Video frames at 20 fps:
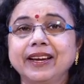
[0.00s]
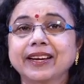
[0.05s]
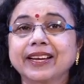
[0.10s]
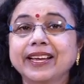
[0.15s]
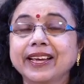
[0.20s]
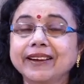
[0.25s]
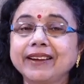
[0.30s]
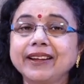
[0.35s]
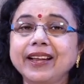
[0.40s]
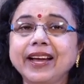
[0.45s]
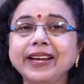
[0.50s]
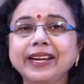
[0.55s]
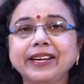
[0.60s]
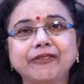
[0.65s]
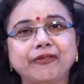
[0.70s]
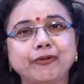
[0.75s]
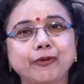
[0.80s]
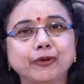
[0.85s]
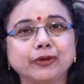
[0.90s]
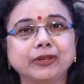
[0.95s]
Kerala,
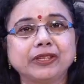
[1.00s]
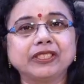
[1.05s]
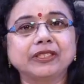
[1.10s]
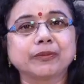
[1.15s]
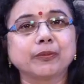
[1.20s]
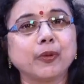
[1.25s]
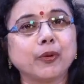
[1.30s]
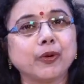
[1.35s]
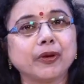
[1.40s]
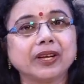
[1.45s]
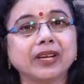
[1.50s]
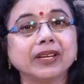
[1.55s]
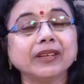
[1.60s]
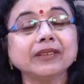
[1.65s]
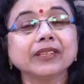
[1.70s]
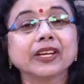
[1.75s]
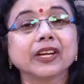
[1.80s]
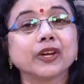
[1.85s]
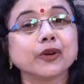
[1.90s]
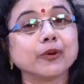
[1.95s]
it focused more on
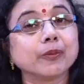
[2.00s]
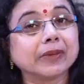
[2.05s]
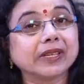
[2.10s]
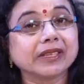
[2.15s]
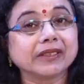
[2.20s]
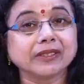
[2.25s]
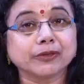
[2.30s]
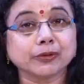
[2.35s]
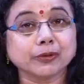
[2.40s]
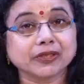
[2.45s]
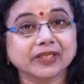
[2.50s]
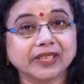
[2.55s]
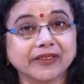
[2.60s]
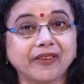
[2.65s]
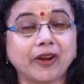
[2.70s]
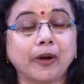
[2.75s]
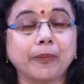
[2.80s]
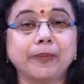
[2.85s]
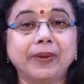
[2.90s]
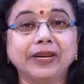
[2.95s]
human resource
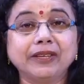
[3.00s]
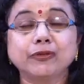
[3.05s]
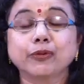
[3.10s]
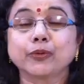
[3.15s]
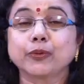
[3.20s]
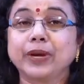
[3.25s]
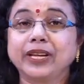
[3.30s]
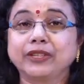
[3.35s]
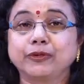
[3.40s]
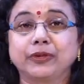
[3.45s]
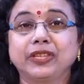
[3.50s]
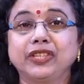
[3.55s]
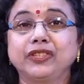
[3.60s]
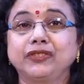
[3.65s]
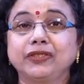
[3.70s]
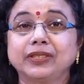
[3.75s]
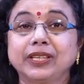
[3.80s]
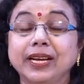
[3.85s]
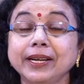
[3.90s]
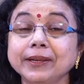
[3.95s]
development through
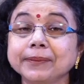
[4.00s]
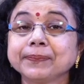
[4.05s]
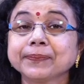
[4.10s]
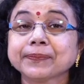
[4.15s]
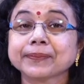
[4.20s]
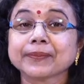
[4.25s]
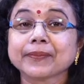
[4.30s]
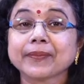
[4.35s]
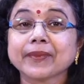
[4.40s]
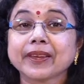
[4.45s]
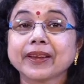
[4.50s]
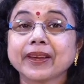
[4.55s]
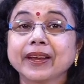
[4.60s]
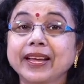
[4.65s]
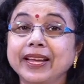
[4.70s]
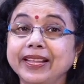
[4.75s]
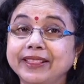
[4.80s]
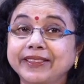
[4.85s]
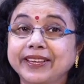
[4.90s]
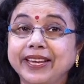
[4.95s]
education and
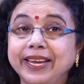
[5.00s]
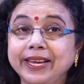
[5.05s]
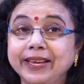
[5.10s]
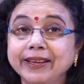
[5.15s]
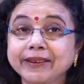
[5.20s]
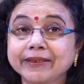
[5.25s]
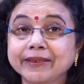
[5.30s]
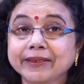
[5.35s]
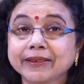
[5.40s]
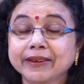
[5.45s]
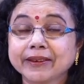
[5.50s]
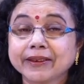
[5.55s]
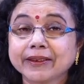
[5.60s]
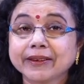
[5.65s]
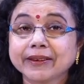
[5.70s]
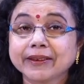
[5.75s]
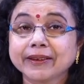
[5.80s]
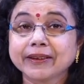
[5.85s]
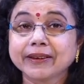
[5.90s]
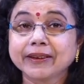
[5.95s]
healthcare.
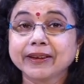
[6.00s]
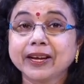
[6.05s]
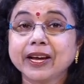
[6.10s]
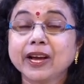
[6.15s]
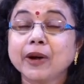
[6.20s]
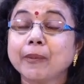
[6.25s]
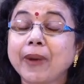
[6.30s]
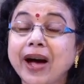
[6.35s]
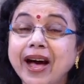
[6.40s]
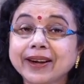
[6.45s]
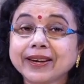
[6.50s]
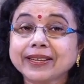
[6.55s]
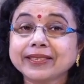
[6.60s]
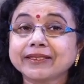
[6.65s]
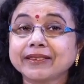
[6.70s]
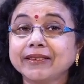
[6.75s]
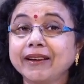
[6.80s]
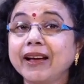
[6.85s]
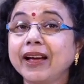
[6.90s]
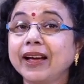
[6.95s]

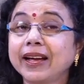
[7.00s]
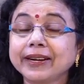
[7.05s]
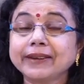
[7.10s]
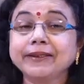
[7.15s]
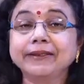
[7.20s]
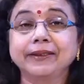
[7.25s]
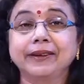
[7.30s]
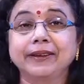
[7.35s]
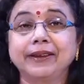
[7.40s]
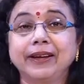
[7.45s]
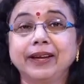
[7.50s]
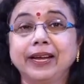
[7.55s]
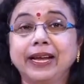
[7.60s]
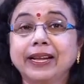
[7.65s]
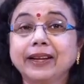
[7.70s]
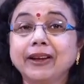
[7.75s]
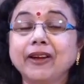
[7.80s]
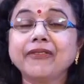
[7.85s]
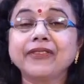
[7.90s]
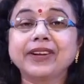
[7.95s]
Maharashtra had
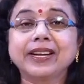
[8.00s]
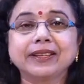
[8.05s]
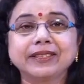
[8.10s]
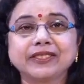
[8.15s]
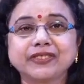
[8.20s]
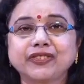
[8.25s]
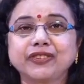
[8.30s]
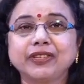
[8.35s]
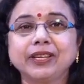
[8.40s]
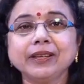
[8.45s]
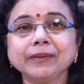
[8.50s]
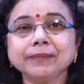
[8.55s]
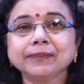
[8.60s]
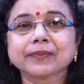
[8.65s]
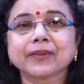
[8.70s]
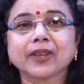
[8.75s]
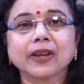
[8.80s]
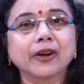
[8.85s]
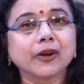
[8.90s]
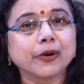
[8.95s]
enough industrial
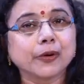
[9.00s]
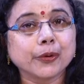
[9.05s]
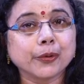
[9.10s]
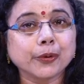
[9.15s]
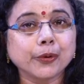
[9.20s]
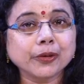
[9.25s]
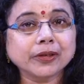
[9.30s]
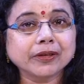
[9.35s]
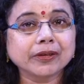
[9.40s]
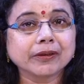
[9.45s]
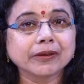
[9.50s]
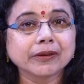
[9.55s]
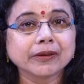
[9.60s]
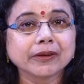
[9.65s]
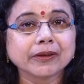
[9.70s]
growth.